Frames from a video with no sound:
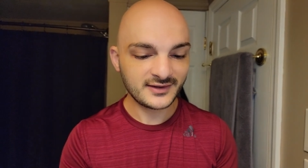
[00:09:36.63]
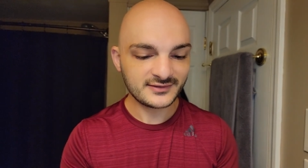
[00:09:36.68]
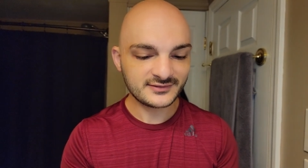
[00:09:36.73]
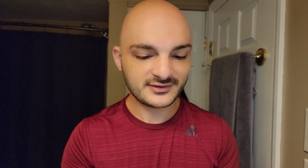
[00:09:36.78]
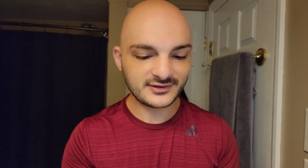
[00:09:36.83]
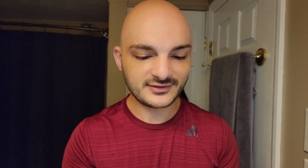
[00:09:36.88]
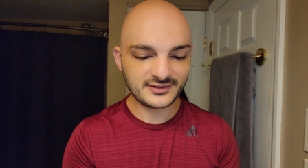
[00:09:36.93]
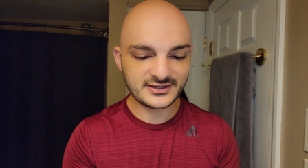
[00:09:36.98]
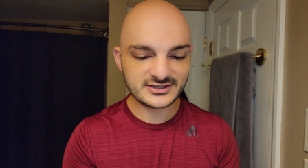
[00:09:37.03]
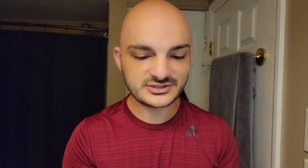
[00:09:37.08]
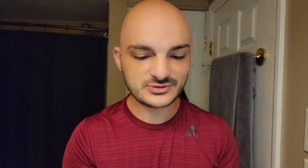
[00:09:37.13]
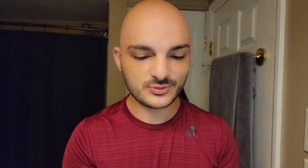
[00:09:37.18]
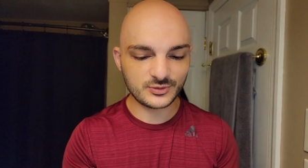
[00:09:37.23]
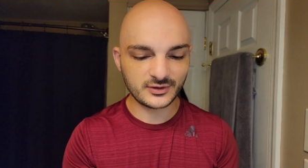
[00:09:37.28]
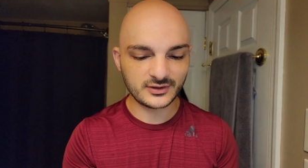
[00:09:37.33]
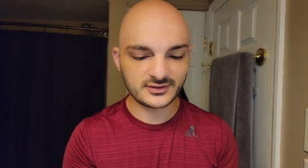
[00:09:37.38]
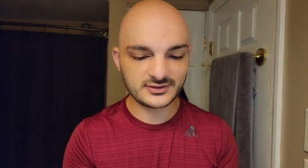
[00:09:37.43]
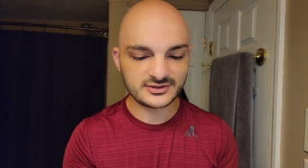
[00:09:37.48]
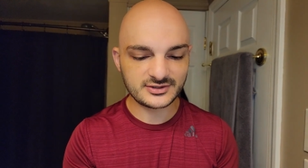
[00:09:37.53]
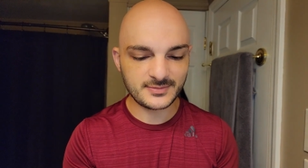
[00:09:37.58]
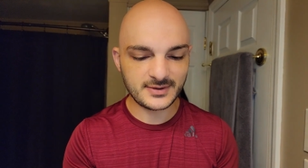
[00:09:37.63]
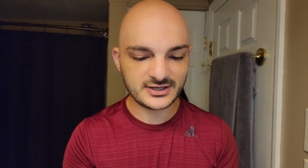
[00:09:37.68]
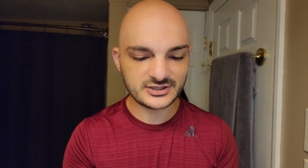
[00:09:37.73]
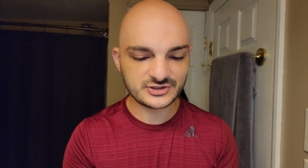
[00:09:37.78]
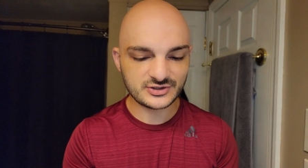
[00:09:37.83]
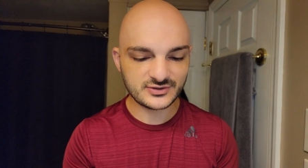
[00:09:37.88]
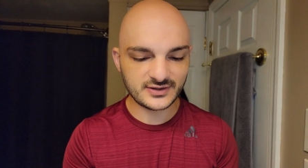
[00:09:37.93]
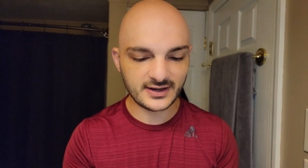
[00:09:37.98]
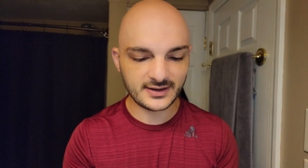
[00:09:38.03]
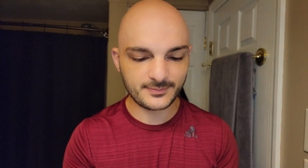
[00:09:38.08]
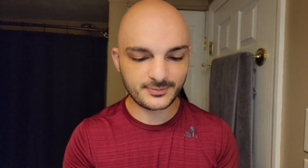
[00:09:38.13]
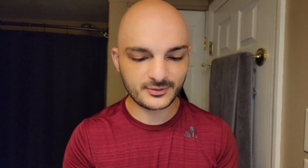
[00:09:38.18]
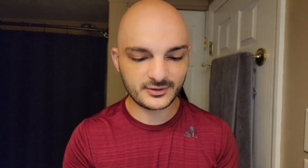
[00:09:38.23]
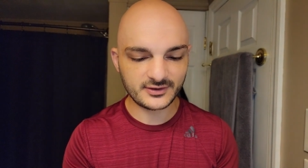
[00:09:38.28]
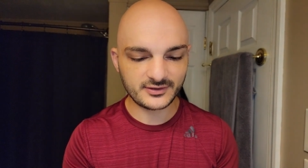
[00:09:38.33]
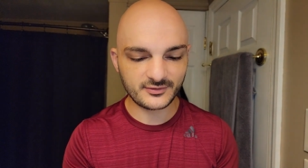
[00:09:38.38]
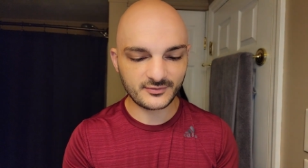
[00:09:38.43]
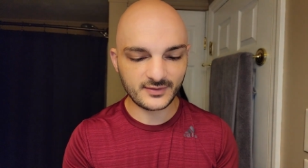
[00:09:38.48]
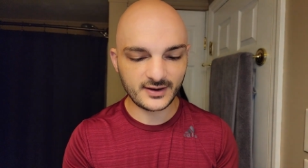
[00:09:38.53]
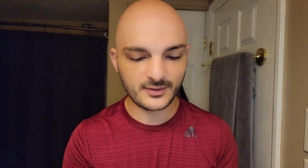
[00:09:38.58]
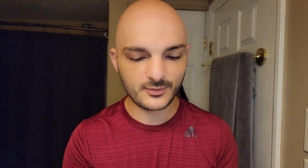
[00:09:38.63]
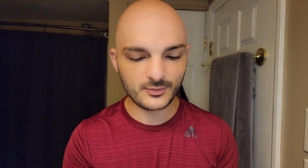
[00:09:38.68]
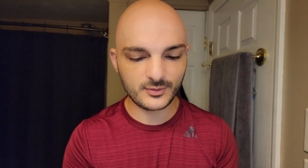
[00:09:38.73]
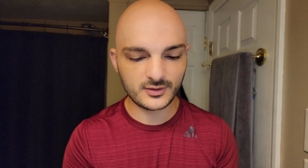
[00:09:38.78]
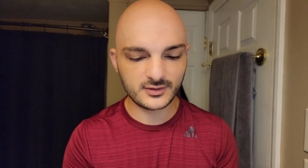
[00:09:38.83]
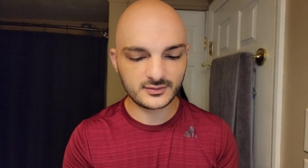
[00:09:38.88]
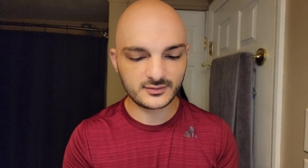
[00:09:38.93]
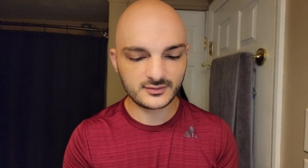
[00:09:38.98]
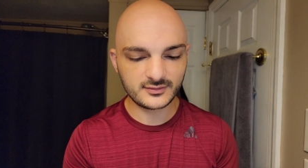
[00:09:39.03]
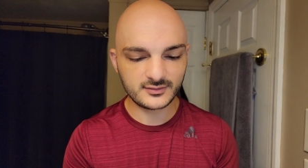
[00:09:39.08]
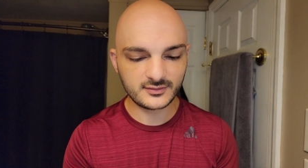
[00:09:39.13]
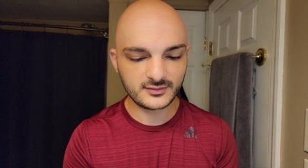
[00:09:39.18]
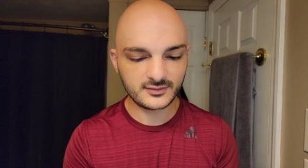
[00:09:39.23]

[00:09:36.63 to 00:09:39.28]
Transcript: to this one to make sure that I put it in the right one.